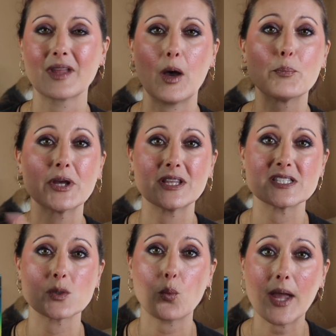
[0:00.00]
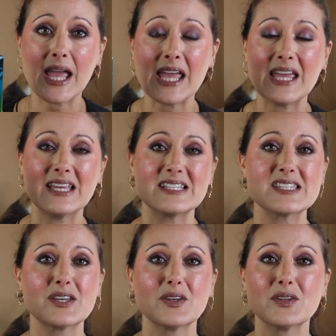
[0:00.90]
I'll put this away
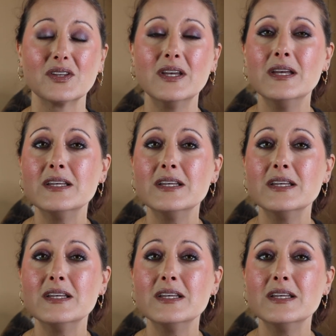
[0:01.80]
until